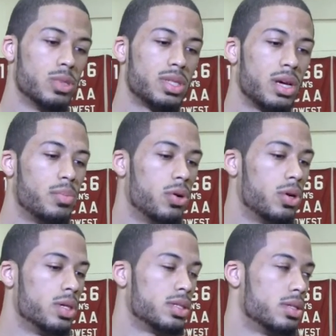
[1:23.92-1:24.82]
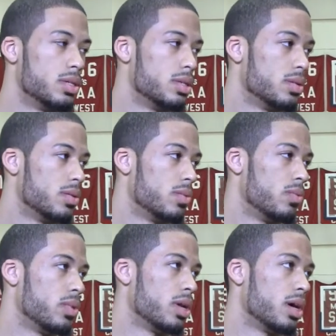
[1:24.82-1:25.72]
We stayed poised.
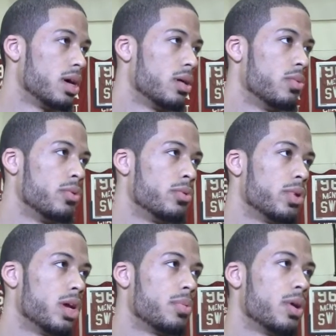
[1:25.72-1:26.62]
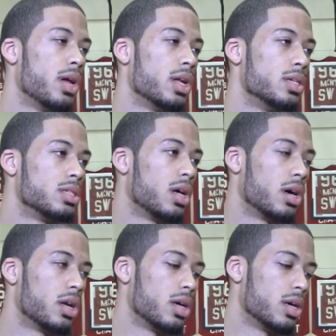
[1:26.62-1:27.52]
When we went up on
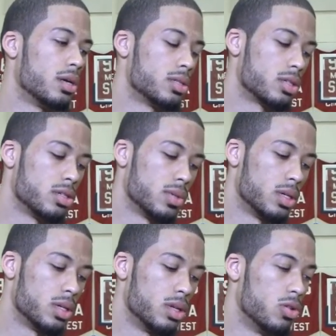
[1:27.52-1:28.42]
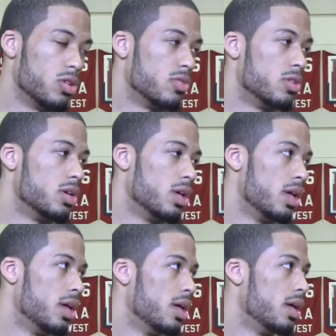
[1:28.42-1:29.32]
Louisville,
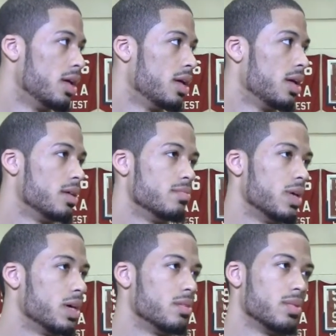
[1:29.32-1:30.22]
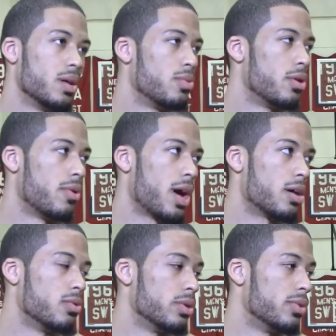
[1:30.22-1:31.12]
they weren't
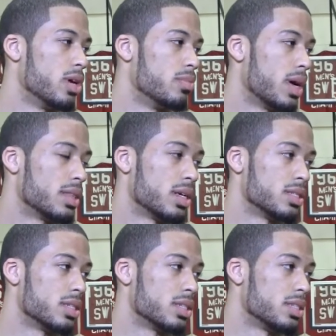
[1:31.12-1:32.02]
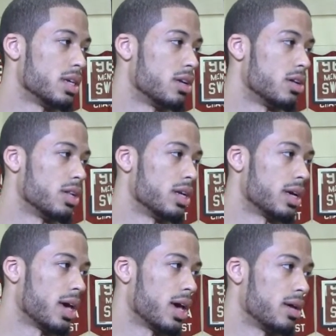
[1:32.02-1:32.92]
rattled. We were up, I think, 16 early in the
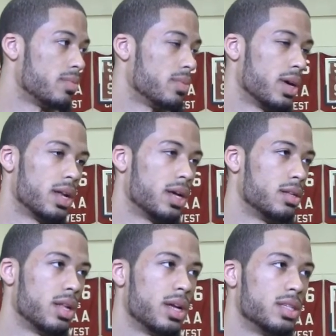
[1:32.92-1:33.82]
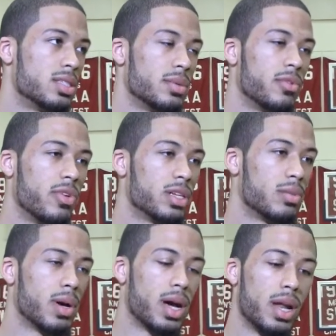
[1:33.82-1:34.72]
game, and they didn't seem
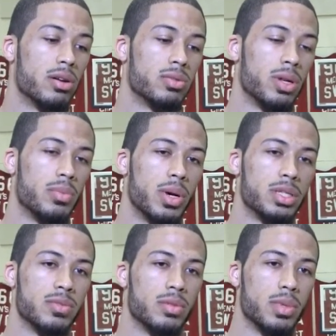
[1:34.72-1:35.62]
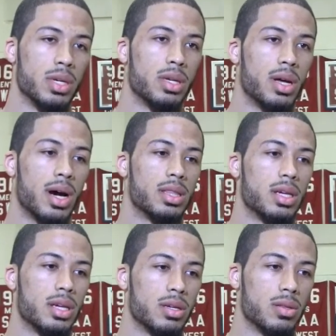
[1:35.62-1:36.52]
affected by it, and that was really impressive to me. I
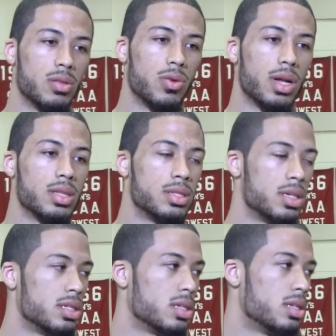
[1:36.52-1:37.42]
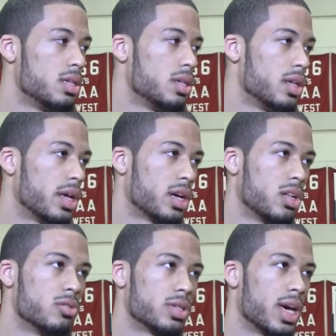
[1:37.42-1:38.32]
think throughout the season, in
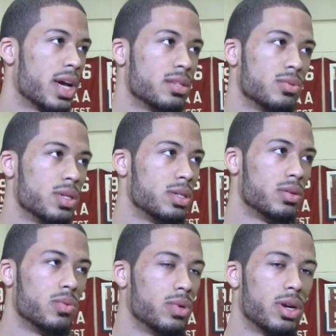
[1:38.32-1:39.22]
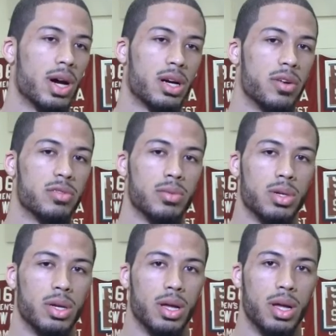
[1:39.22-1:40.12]
close games, we're not comfortable.
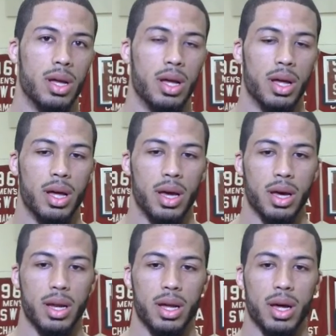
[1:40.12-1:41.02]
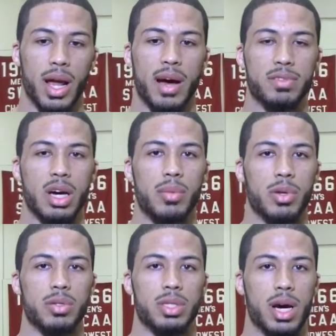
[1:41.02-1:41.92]
And at halftime,
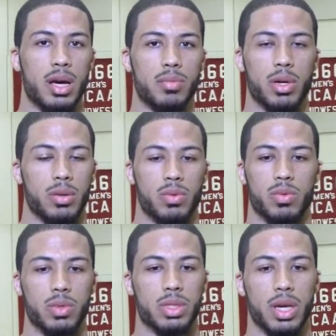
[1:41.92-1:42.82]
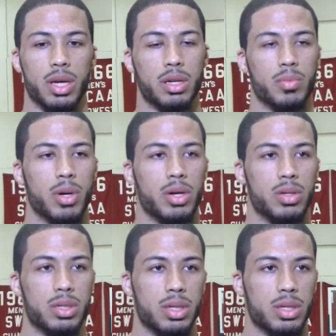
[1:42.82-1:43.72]
it was tight, but we stayed
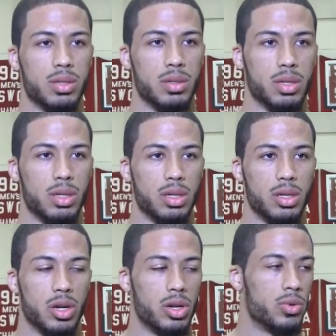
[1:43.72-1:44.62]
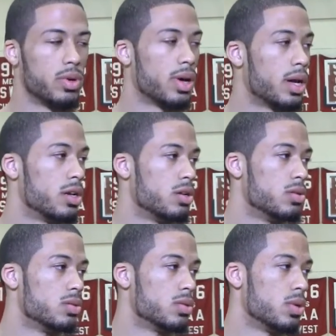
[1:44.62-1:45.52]
composed and, you know, did what we had to do
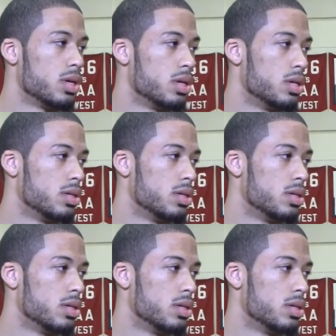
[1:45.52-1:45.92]
to win.